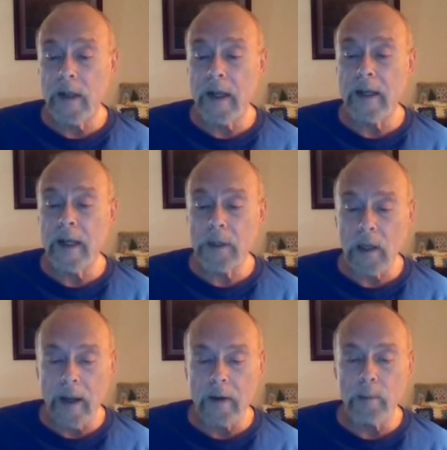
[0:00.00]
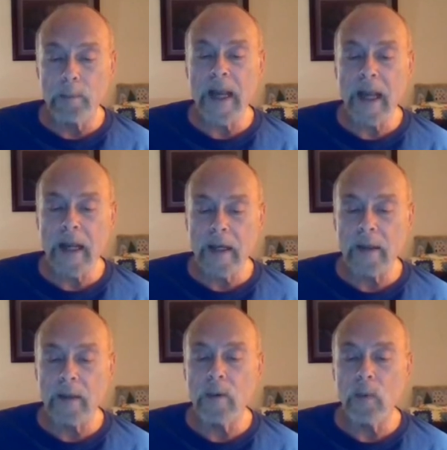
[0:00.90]
that he was later
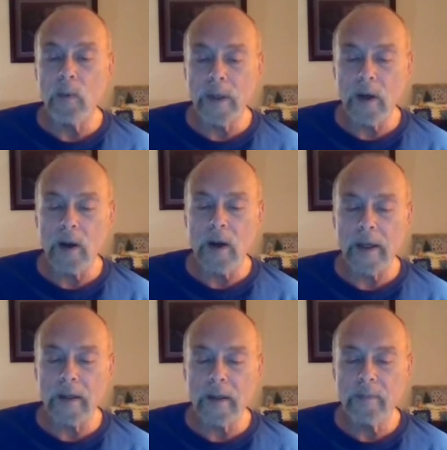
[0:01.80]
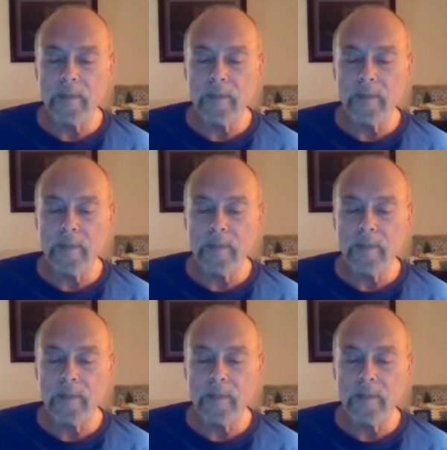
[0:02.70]
beheaded when caught.